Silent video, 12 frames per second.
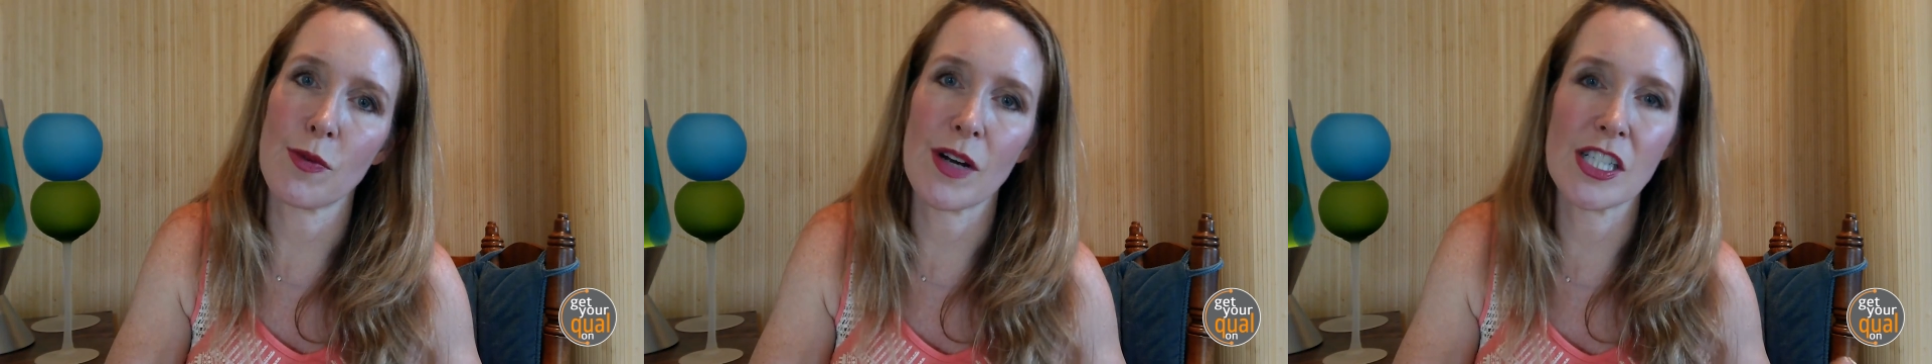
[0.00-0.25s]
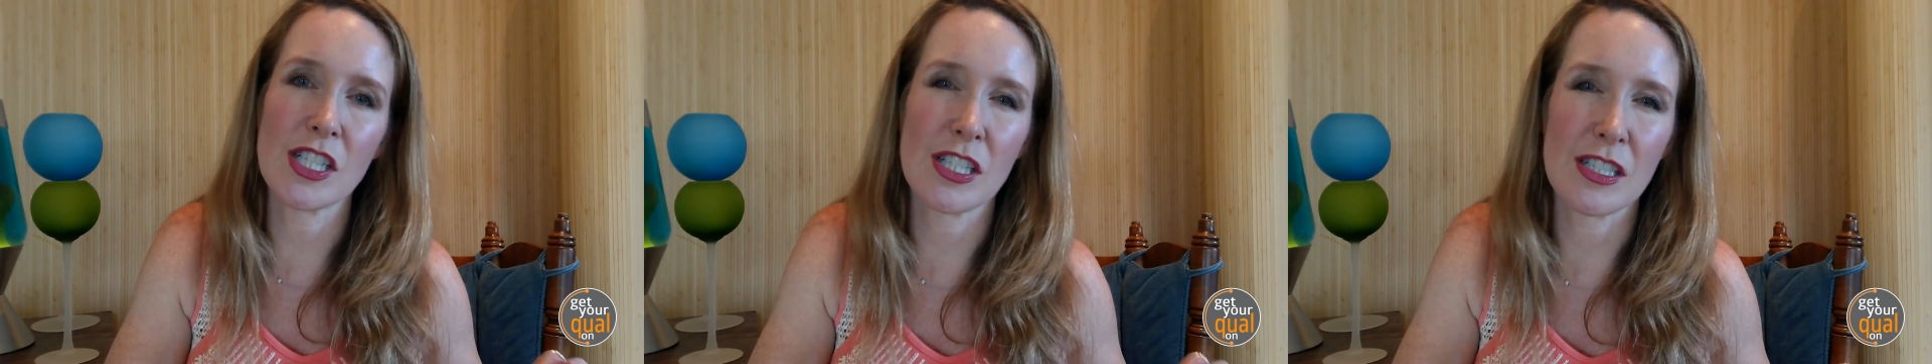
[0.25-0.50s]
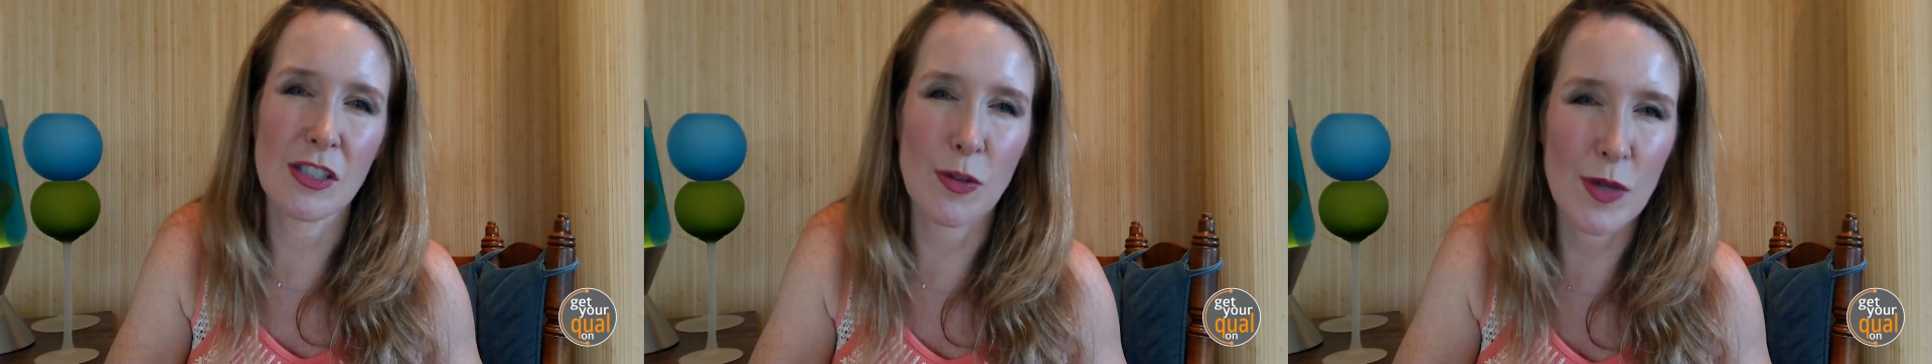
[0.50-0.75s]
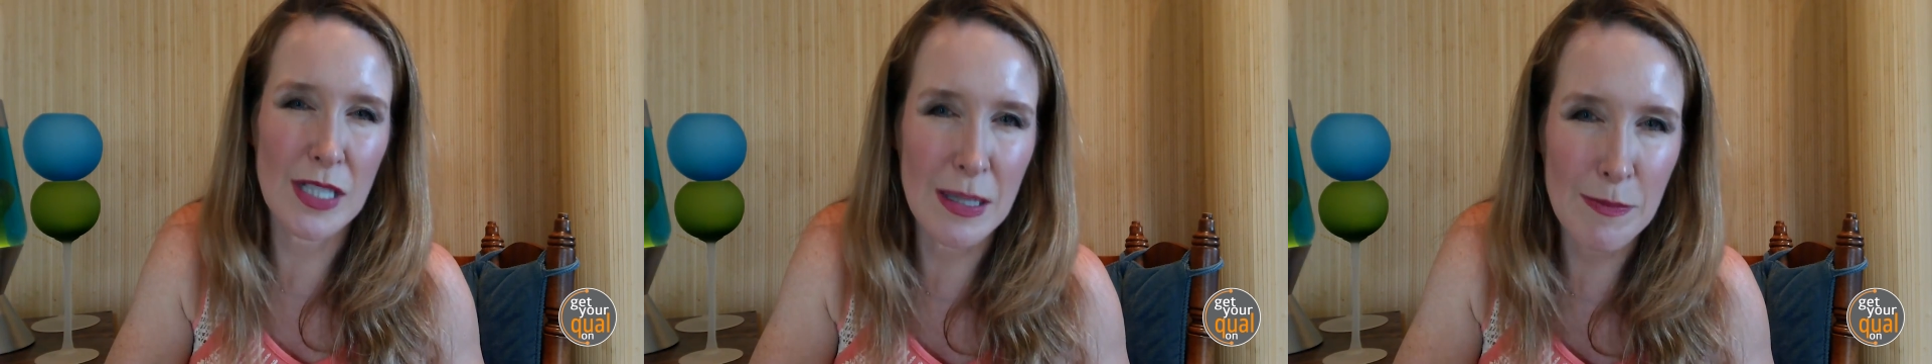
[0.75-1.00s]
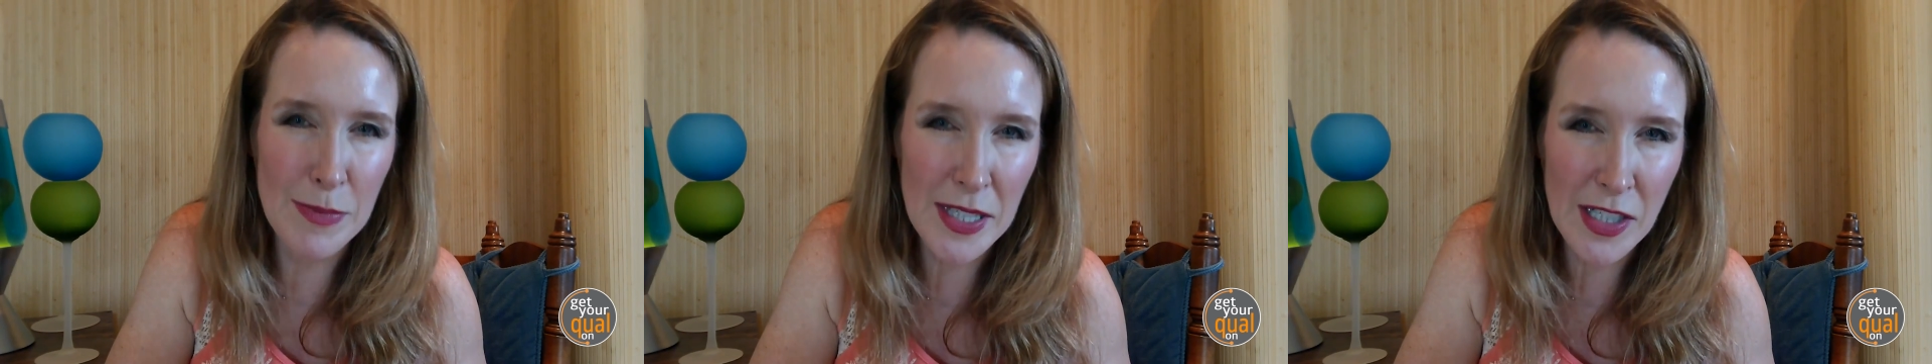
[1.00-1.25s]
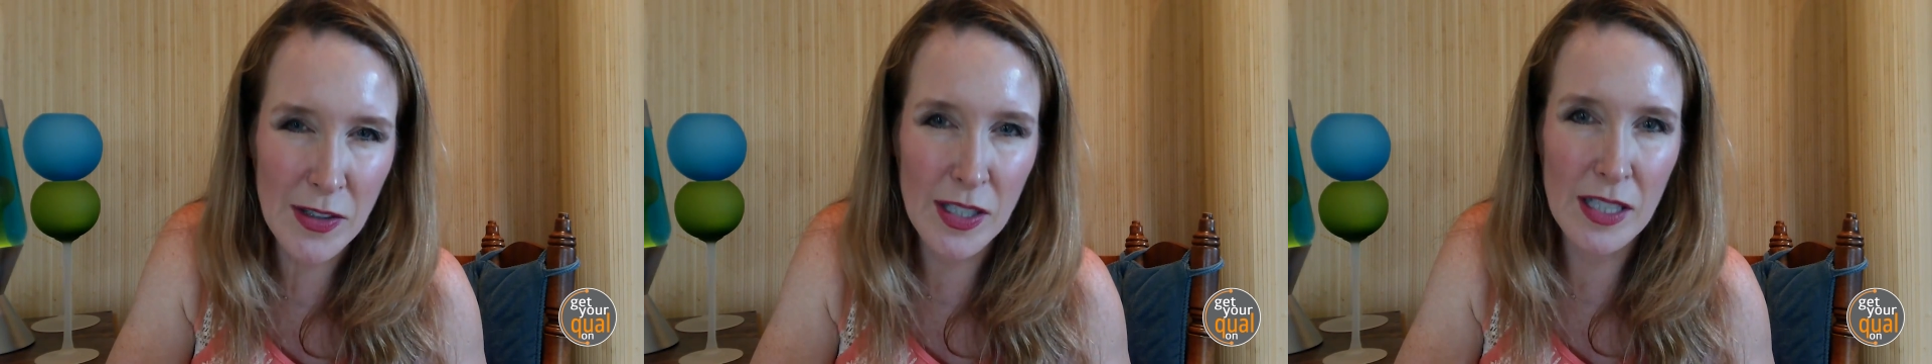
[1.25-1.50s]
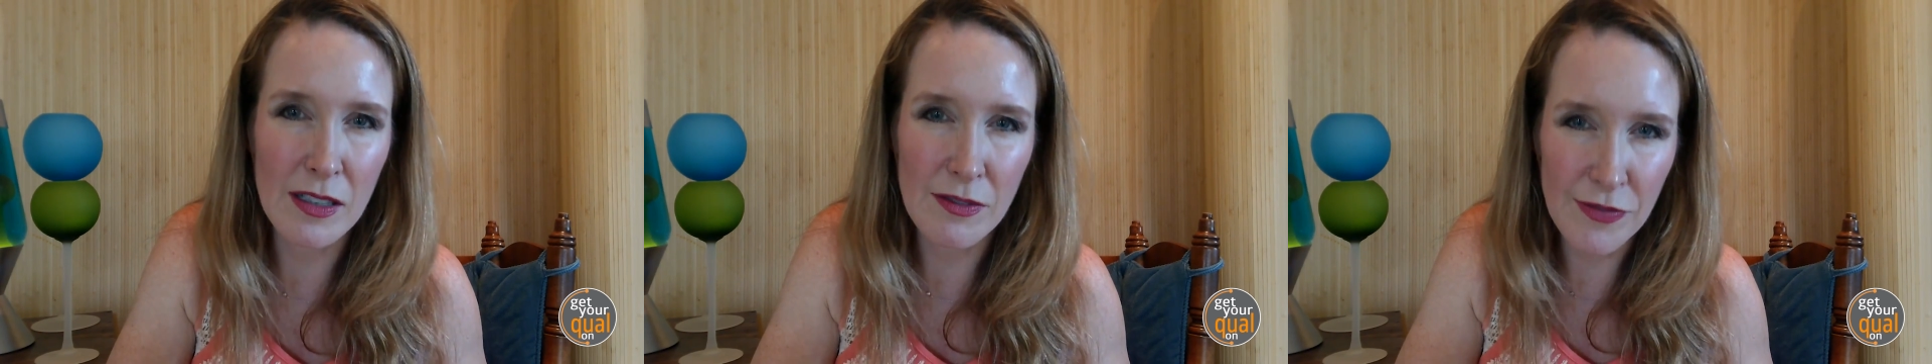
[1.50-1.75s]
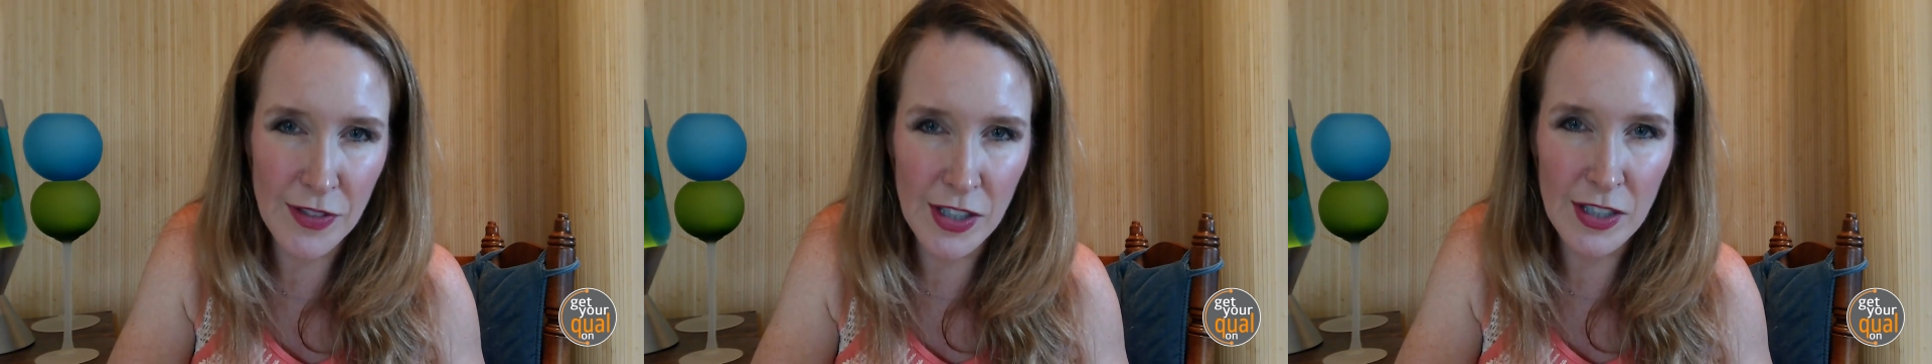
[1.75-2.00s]
question so it's empirical
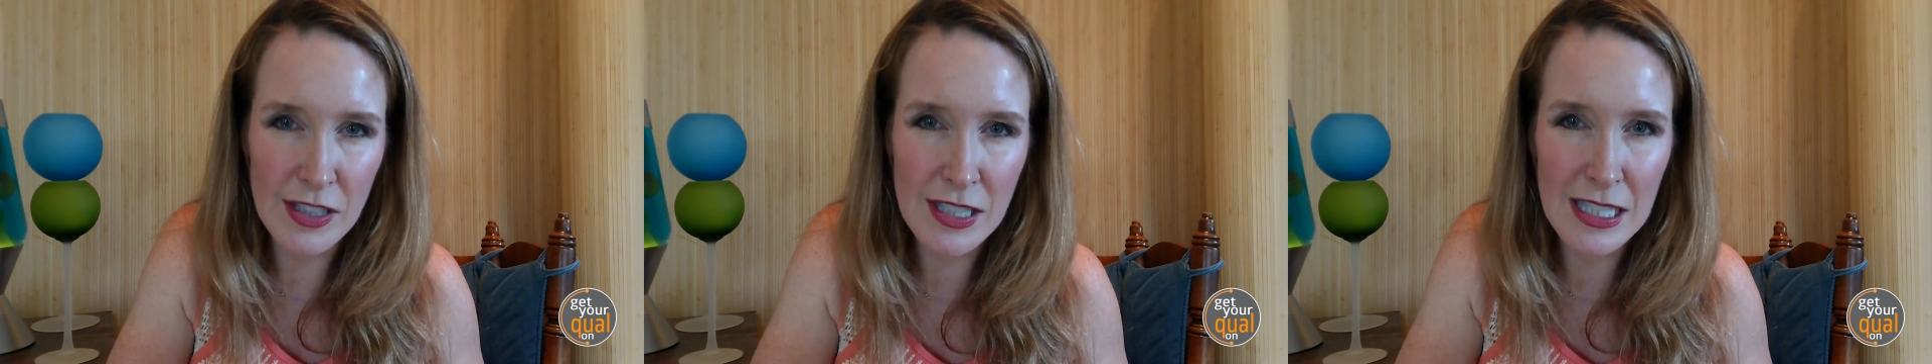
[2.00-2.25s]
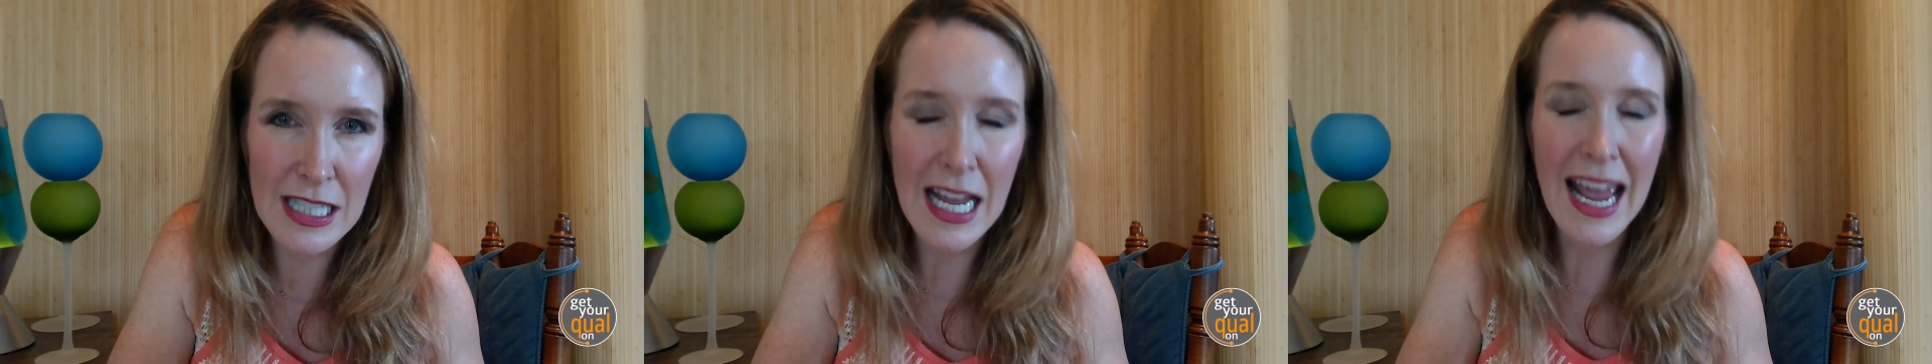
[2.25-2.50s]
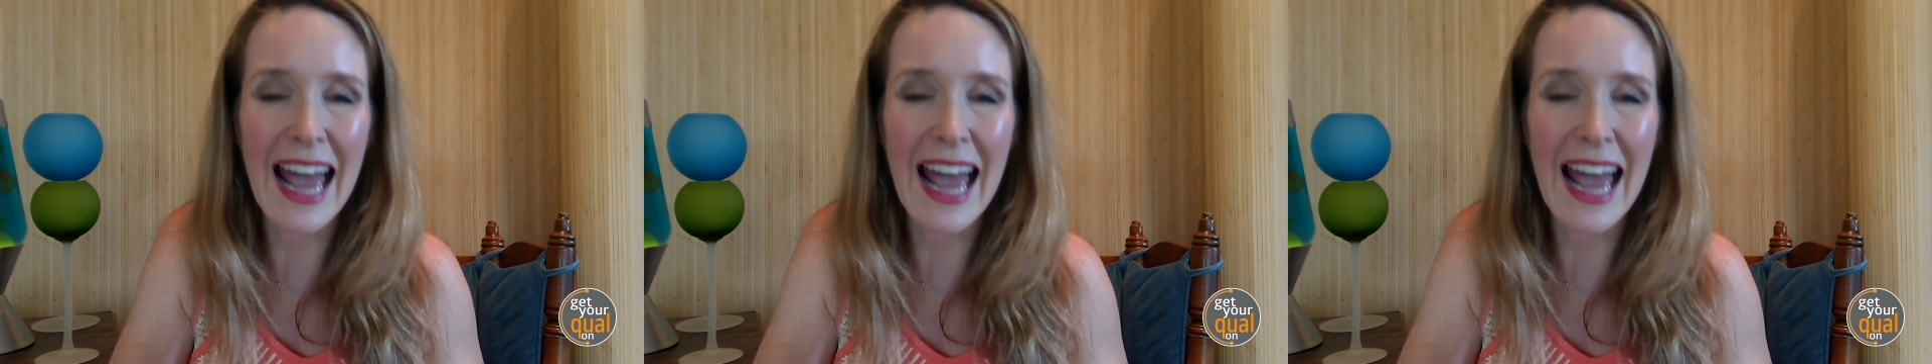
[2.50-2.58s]
first